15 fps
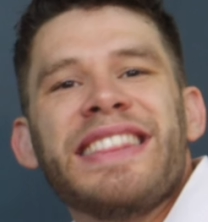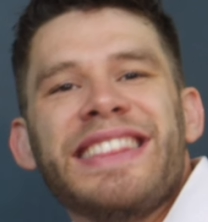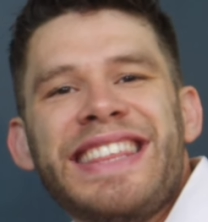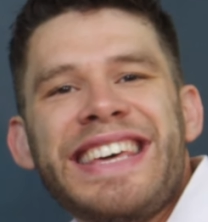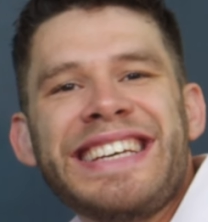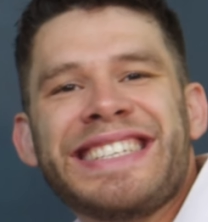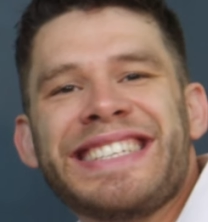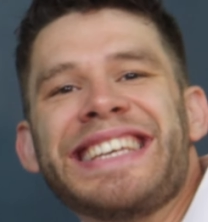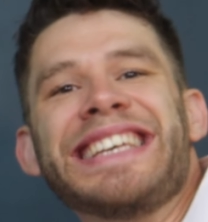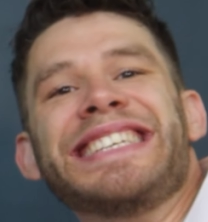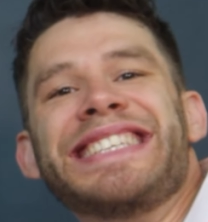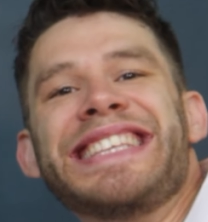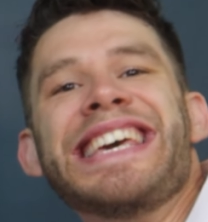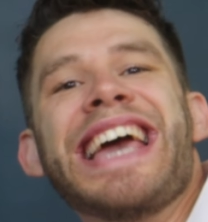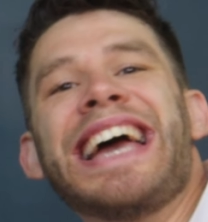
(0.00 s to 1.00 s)
This
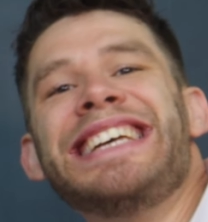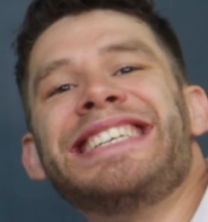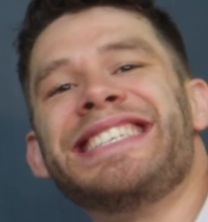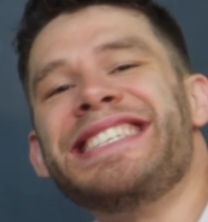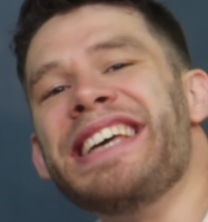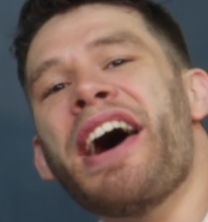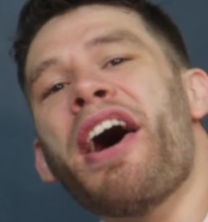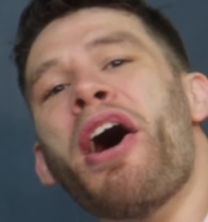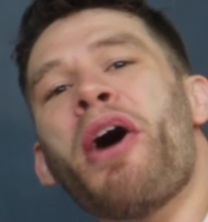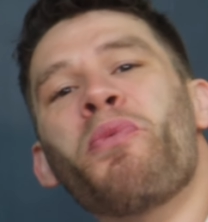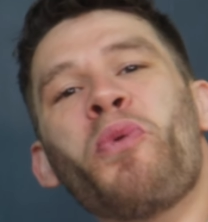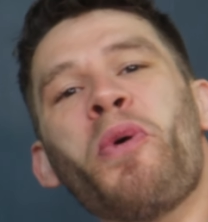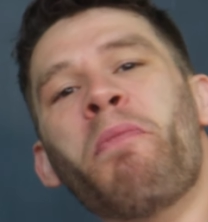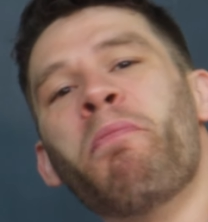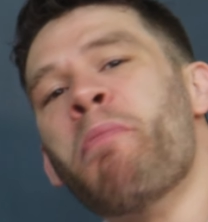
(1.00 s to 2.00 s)
is the ACR
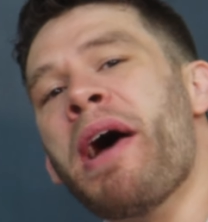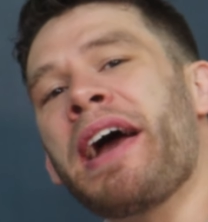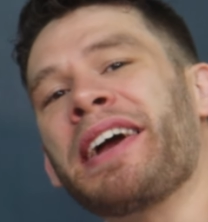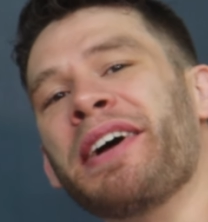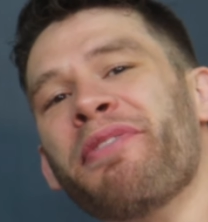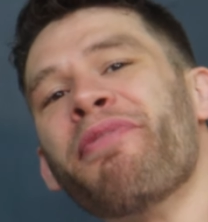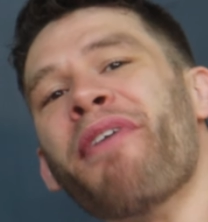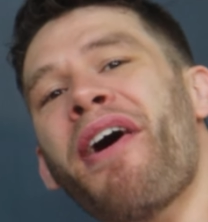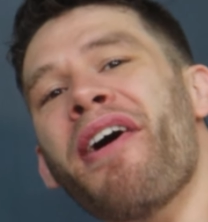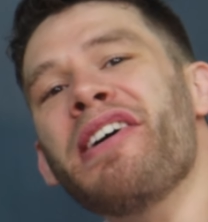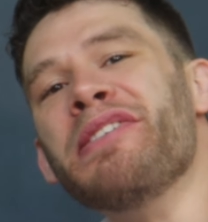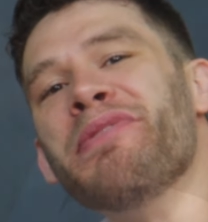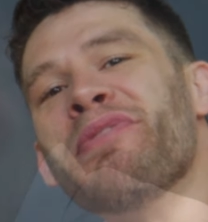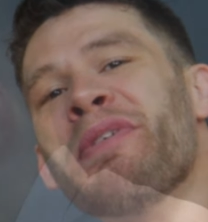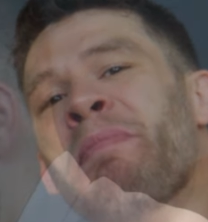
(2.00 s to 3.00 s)
Woodpecker
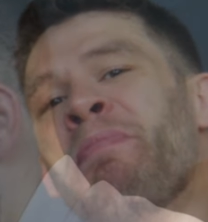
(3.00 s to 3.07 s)
5.